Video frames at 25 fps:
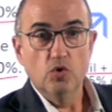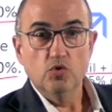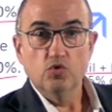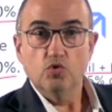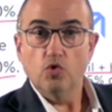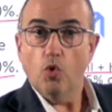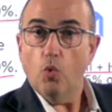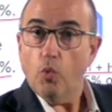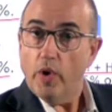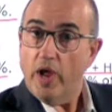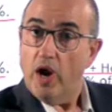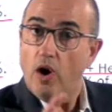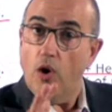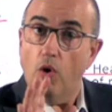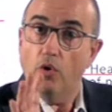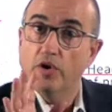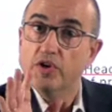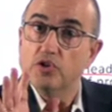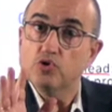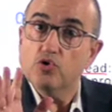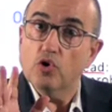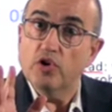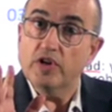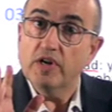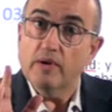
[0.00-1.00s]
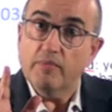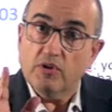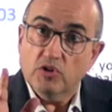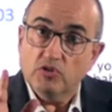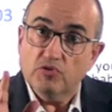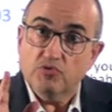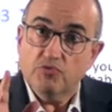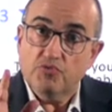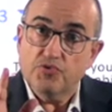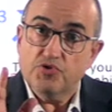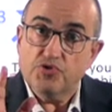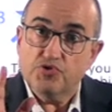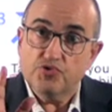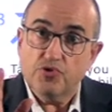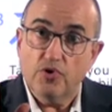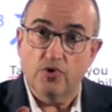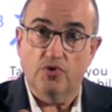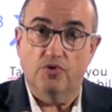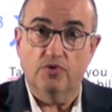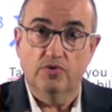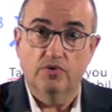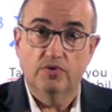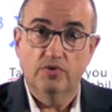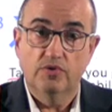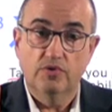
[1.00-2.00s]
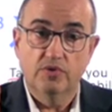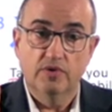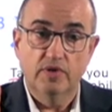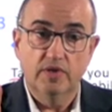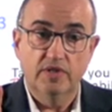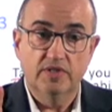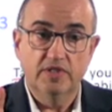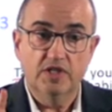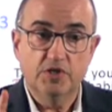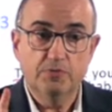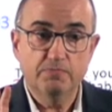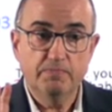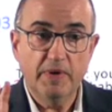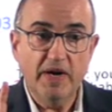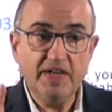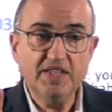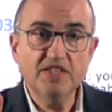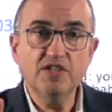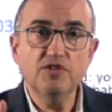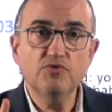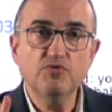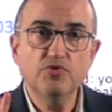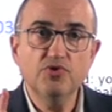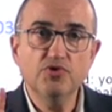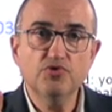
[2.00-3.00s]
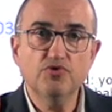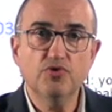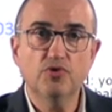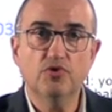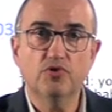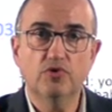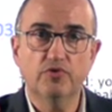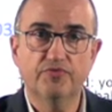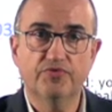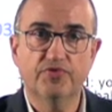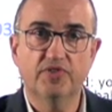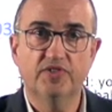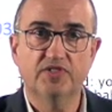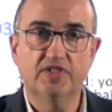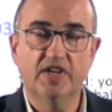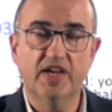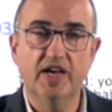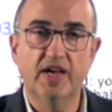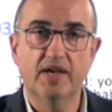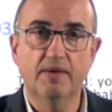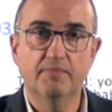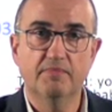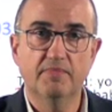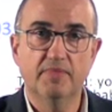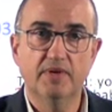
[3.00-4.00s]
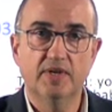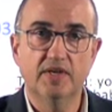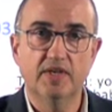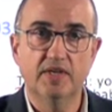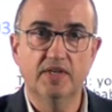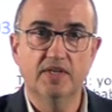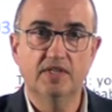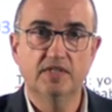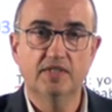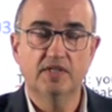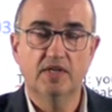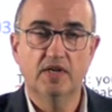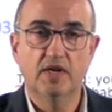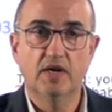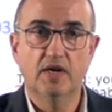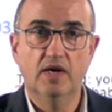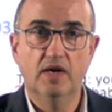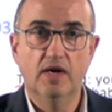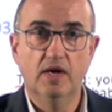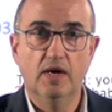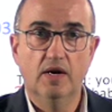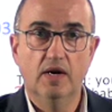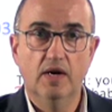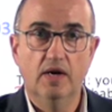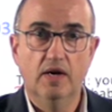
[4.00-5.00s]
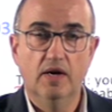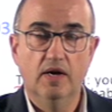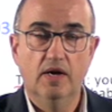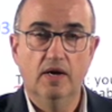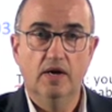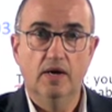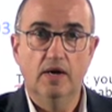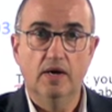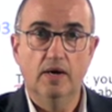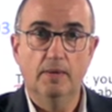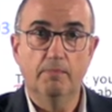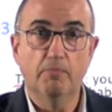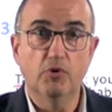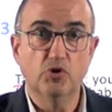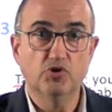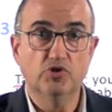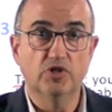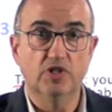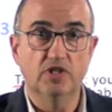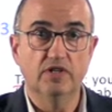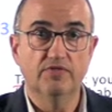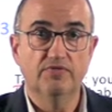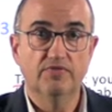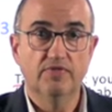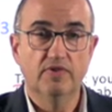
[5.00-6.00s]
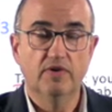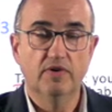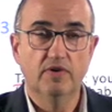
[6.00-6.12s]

So we are only talking about return. The expected return of this game is a positive.